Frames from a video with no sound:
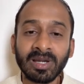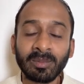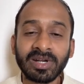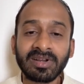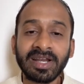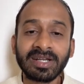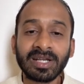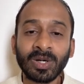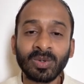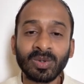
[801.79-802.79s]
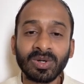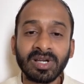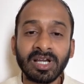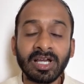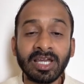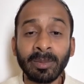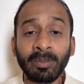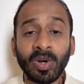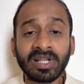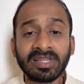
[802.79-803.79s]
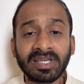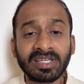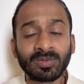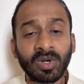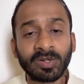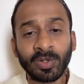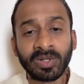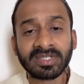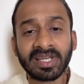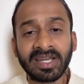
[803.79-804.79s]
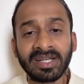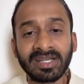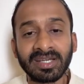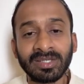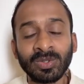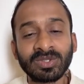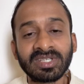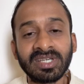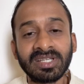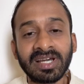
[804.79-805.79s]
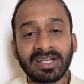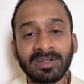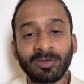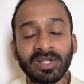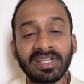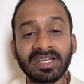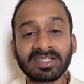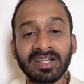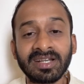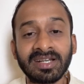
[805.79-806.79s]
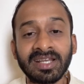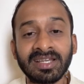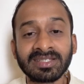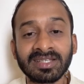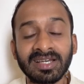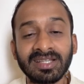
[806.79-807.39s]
But right now, important thing is, whatever you decide, you see that for the next 100 days,